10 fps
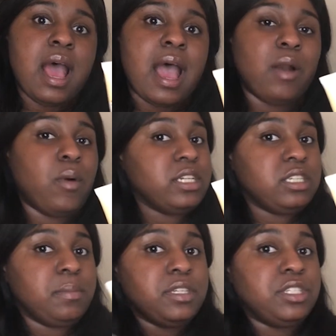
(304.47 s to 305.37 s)
I
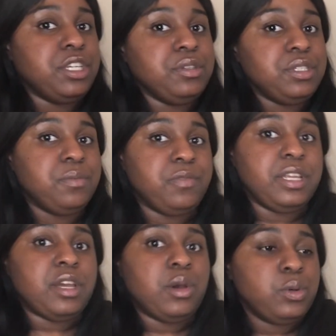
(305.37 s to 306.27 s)
watched a bunch of YouTube
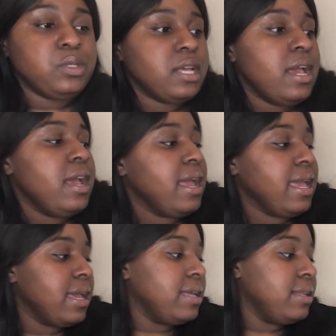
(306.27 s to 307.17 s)
videos
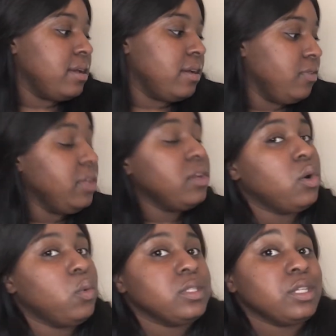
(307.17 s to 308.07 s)
and
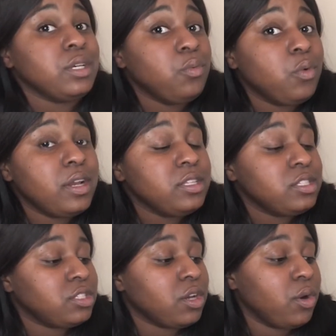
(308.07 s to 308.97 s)
Aveeno was a good one,
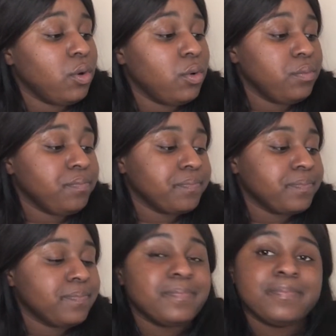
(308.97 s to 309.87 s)
so
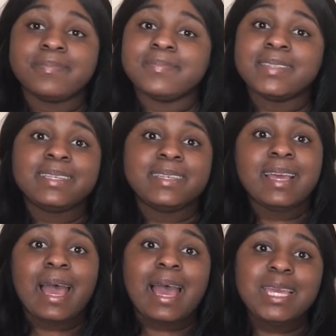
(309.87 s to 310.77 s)

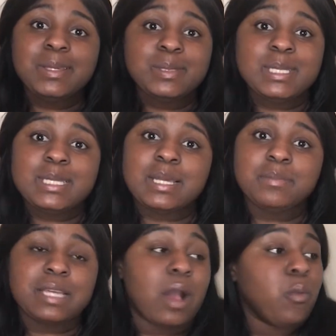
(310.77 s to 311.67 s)
I I use this
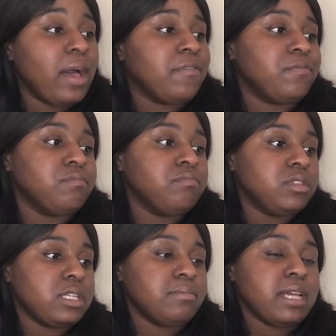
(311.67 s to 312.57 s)
sometimes, well,
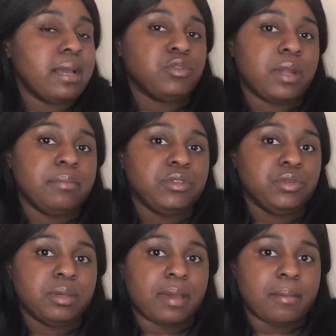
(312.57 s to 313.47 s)
sometimes when I'm
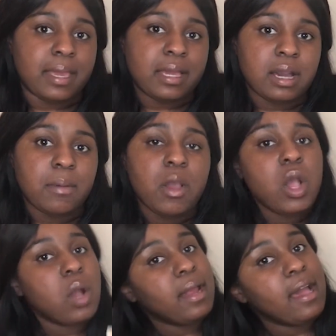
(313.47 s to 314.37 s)
doing my makeup,
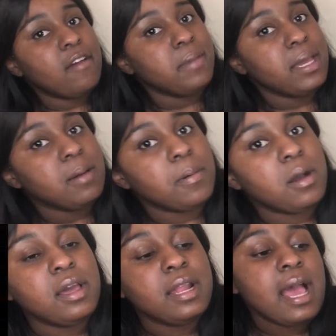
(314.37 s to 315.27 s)
when I have makeup on,